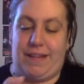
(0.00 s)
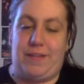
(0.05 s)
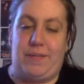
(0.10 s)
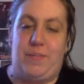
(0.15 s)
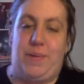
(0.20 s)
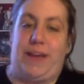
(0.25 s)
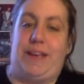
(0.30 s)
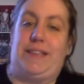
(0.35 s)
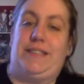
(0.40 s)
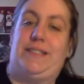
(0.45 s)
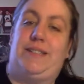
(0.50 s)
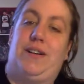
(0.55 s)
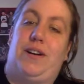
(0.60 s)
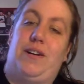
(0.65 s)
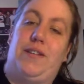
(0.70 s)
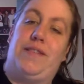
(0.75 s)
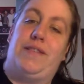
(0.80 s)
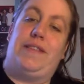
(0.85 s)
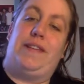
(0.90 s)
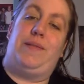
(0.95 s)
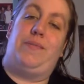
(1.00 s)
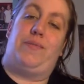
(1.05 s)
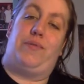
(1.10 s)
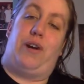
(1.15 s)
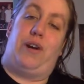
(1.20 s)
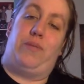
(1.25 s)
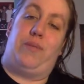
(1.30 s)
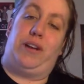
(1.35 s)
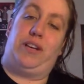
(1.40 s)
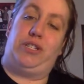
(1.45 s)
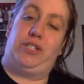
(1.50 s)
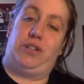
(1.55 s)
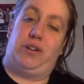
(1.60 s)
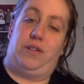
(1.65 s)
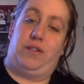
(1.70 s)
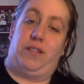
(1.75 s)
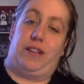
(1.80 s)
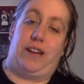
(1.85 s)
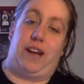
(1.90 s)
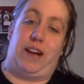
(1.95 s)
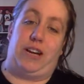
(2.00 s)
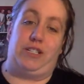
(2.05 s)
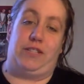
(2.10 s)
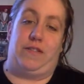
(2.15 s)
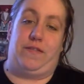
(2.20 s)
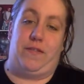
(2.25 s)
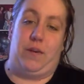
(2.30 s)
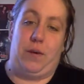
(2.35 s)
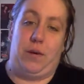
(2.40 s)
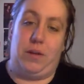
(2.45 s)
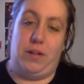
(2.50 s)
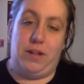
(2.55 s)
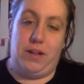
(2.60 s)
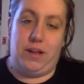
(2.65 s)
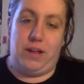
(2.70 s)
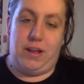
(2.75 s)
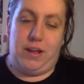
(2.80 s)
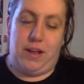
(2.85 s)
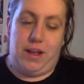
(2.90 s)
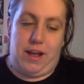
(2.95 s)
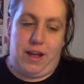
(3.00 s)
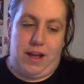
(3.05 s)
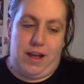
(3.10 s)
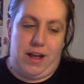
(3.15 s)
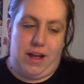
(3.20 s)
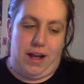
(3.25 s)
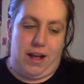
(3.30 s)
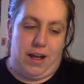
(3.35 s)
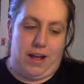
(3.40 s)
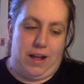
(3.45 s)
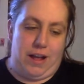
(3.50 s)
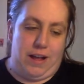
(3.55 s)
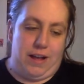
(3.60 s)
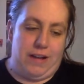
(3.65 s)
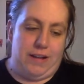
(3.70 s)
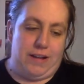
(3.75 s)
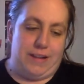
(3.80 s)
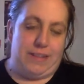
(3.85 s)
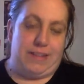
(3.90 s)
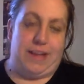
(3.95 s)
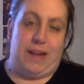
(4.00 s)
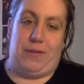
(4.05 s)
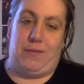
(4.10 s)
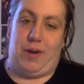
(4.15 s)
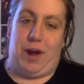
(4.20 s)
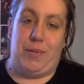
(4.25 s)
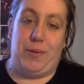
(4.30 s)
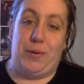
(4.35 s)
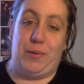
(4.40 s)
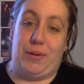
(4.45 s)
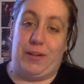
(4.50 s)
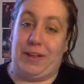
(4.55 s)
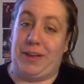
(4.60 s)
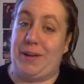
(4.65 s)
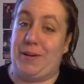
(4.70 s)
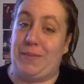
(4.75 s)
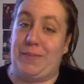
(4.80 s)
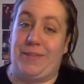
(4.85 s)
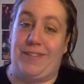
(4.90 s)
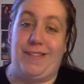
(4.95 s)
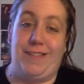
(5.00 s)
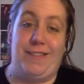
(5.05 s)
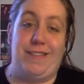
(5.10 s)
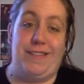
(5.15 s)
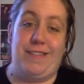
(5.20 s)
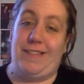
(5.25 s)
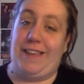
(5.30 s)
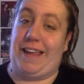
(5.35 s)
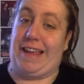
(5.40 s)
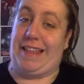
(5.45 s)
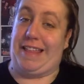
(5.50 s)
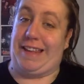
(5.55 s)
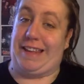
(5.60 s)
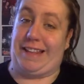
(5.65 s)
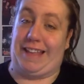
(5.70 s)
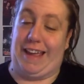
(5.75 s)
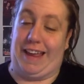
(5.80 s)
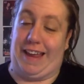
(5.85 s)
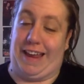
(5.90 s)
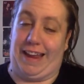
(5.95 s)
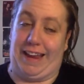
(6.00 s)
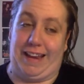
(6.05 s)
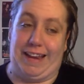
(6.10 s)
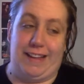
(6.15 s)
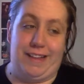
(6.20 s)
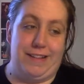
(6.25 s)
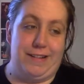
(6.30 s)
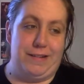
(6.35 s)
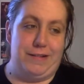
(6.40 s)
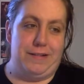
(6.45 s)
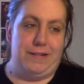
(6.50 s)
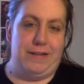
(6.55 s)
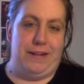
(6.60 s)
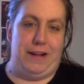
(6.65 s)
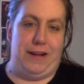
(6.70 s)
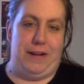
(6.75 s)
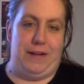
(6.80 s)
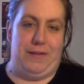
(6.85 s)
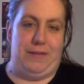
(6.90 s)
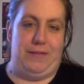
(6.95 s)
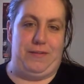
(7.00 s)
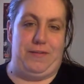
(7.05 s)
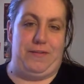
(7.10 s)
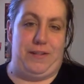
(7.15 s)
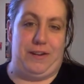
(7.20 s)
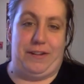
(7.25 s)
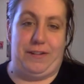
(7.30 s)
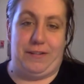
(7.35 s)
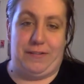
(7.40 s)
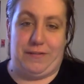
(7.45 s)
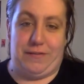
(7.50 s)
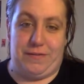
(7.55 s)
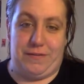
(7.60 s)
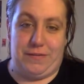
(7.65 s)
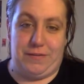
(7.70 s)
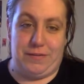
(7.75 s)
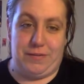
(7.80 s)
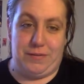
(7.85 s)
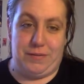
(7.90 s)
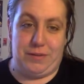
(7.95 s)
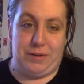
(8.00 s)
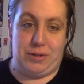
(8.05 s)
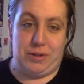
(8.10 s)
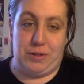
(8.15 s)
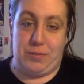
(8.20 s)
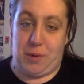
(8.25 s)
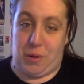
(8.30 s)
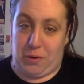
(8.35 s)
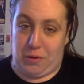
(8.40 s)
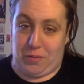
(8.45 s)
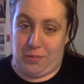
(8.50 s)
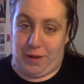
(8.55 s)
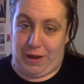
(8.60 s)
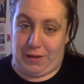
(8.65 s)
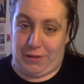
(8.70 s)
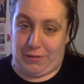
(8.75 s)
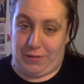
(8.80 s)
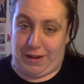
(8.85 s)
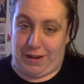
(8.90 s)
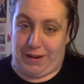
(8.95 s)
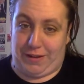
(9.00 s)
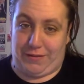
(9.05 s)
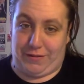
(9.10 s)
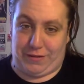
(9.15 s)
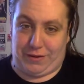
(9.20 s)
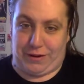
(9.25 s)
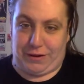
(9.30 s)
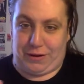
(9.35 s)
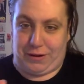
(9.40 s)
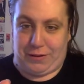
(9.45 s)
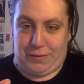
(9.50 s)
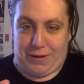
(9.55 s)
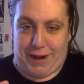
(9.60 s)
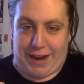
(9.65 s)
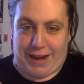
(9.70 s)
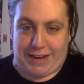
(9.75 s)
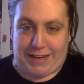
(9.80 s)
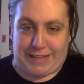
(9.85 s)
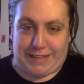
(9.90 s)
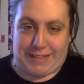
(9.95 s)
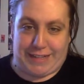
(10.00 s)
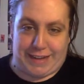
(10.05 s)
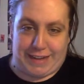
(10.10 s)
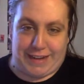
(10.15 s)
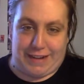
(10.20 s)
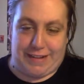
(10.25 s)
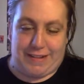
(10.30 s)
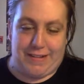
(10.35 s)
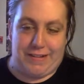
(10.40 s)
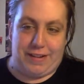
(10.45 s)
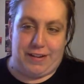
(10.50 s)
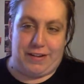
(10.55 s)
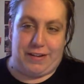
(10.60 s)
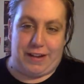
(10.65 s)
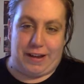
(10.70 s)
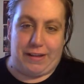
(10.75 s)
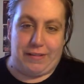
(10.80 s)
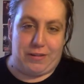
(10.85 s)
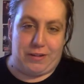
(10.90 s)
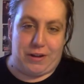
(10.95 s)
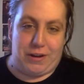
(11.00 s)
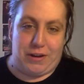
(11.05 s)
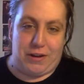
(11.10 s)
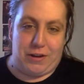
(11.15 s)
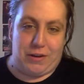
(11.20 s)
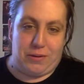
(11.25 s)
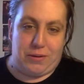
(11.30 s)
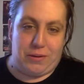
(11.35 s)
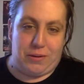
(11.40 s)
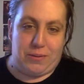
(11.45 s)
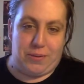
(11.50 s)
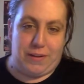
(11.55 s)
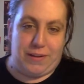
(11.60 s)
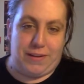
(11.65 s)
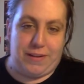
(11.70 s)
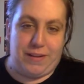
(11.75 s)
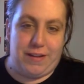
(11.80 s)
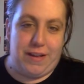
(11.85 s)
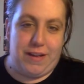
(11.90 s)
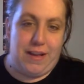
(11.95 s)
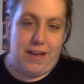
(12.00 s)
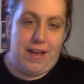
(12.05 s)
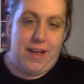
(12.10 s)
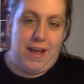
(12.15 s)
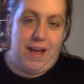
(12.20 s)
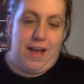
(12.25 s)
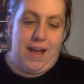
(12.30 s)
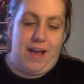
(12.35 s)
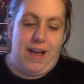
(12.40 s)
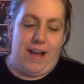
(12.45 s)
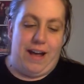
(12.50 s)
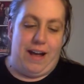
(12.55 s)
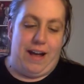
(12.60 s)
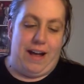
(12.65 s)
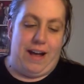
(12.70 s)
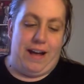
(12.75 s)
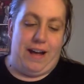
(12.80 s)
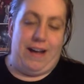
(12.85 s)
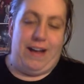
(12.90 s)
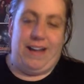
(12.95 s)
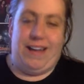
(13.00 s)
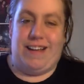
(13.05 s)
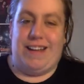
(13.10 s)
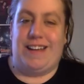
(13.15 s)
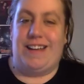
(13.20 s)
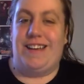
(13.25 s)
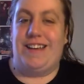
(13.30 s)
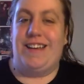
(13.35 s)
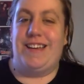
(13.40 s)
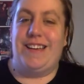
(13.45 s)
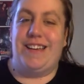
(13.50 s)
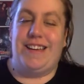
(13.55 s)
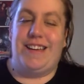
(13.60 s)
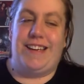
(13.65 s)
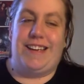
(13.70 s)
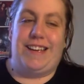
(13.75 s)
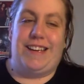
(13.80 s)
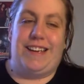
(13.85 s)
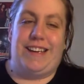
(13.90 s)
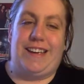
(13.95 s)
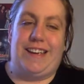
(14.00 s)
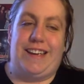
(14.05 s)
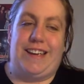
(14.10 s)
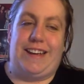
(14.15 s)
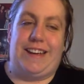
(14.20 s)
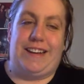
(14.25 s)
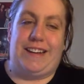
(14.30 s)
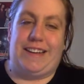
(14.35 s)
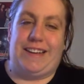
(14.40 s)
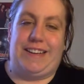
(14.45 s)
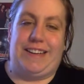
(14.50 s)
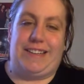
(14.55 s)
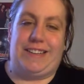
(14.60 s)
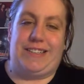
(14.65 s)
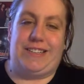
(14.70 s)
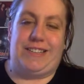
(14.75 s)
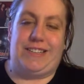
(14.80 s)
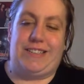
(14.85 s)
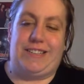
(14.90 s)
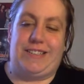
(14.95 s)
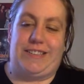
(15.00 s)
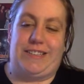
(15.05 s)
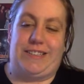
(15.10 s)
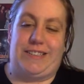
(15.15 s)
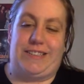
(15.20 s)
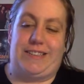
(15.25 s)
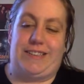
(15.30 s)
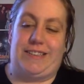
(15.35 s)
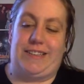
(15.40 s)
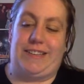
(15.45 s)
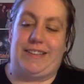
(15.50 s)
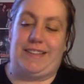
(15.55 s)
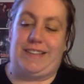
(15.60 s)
based on the Broadway show La Cage aux Folles. It's got Robin Williams, Nathan Lane, the voice of Timon, by the way, for you '90s kids, in case you didn't know who he was. Uh, and it's just